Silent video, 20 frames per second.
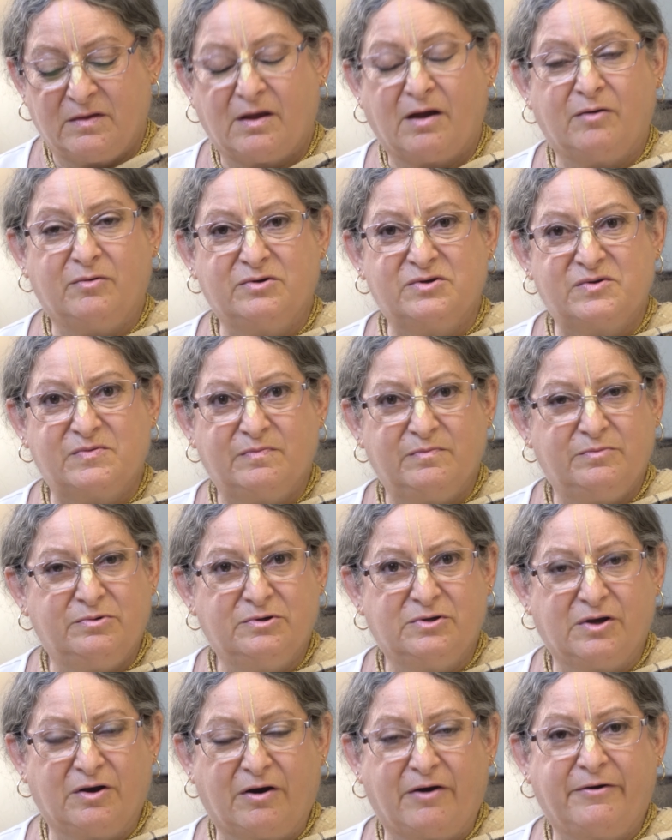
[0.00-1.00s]
I was
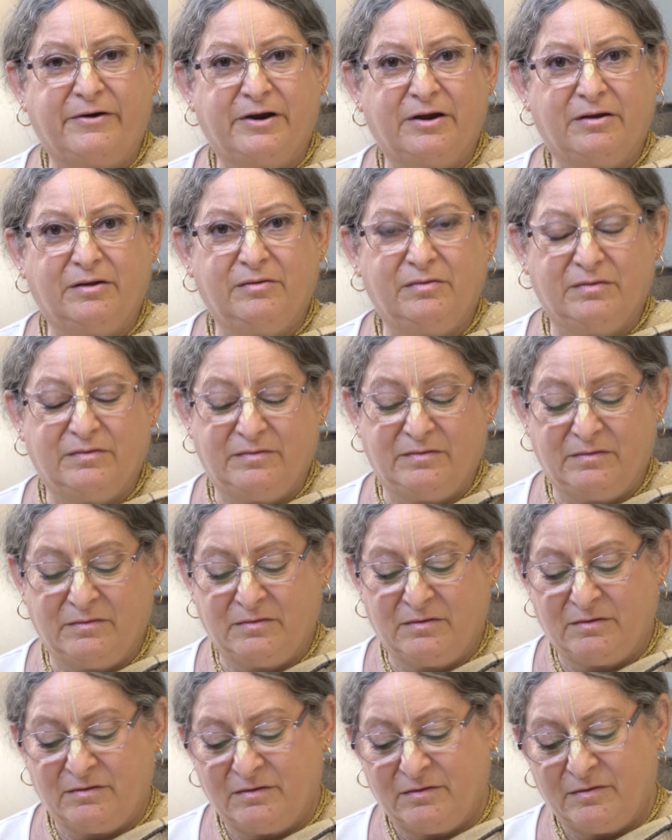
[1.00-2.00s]
Pujari,
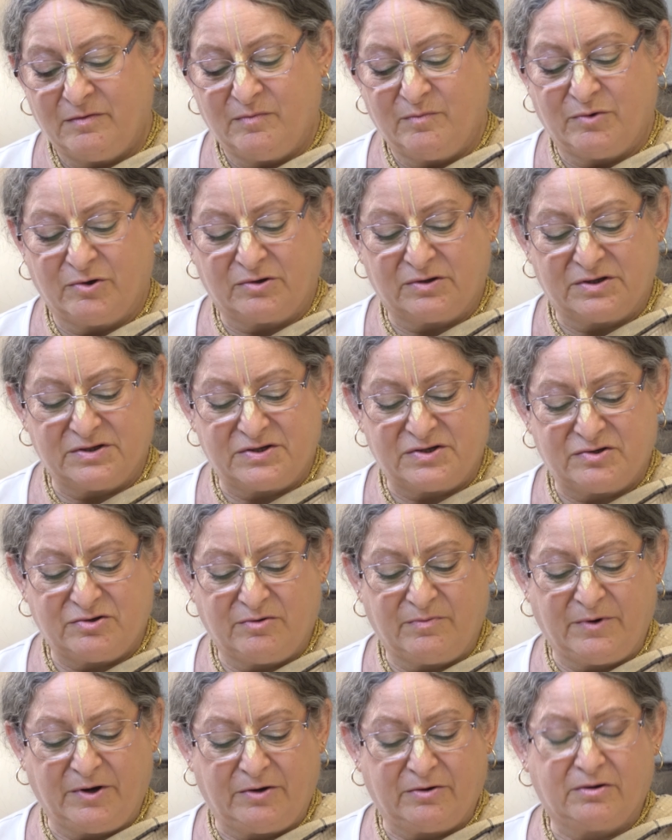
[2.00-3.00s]
book
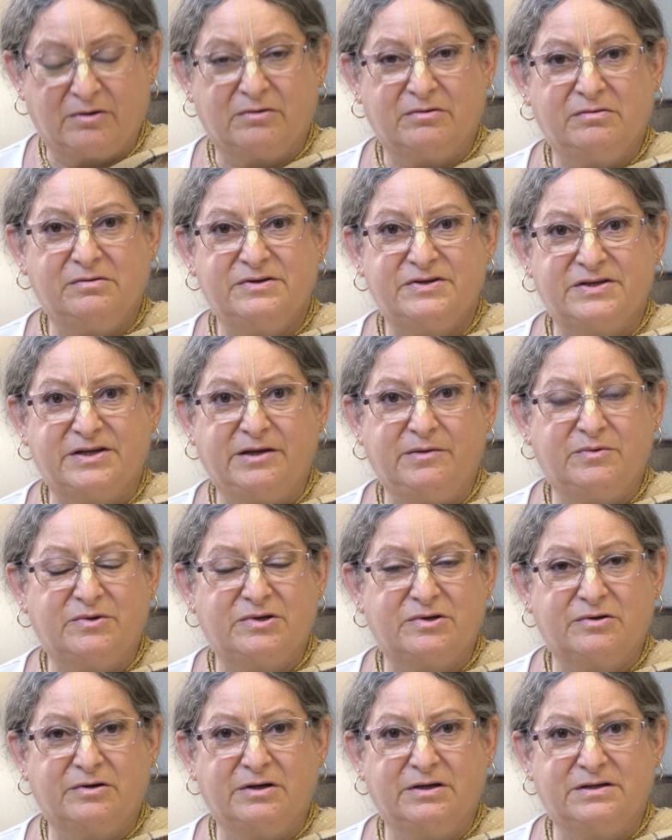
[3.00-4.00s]
distributor,
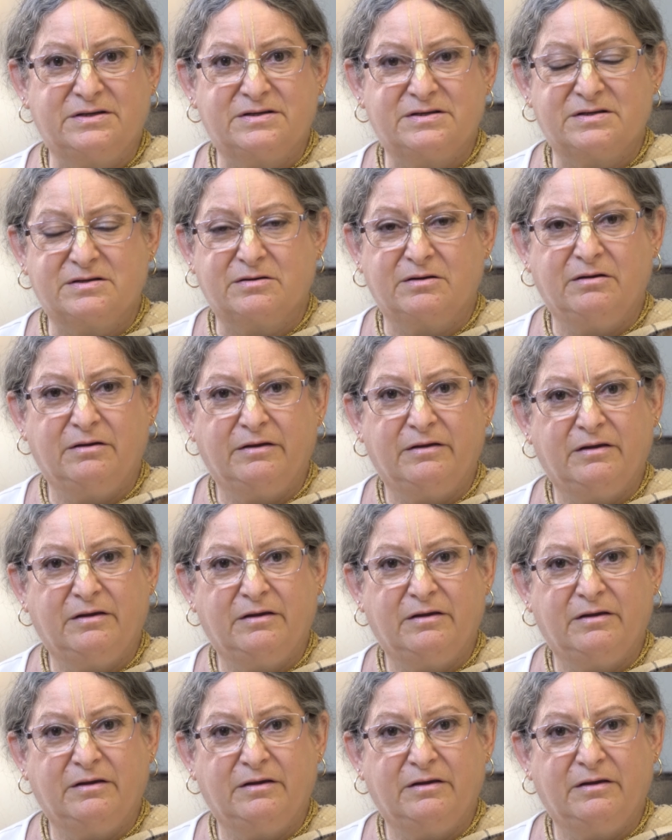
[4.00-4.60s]
seamstress,